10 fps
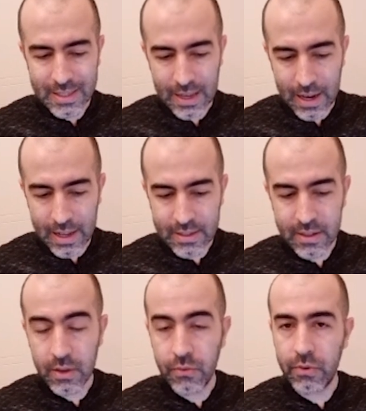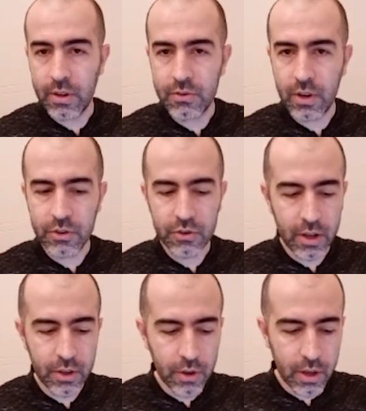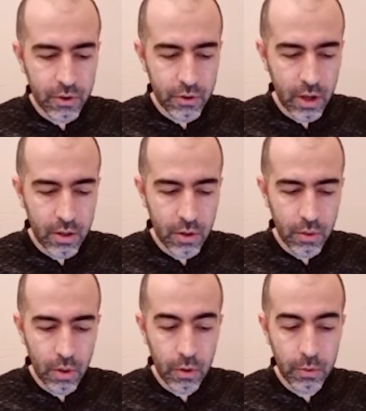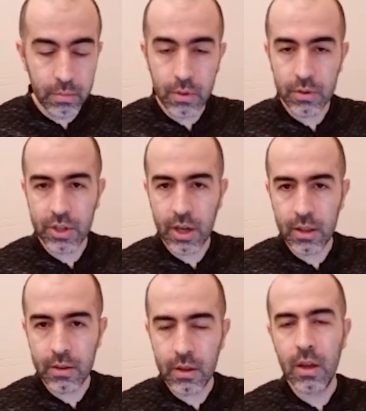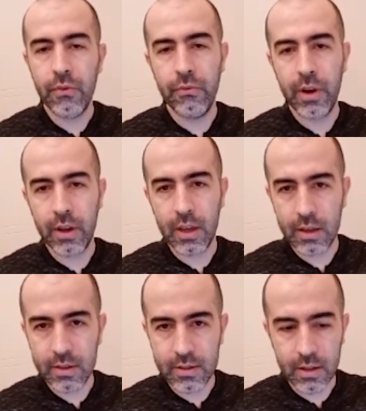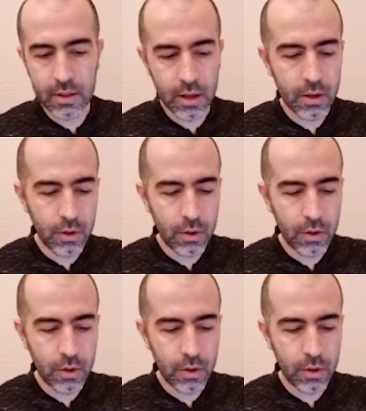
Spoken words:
Celestia infrastructure, and you can create your own blockchain very easily,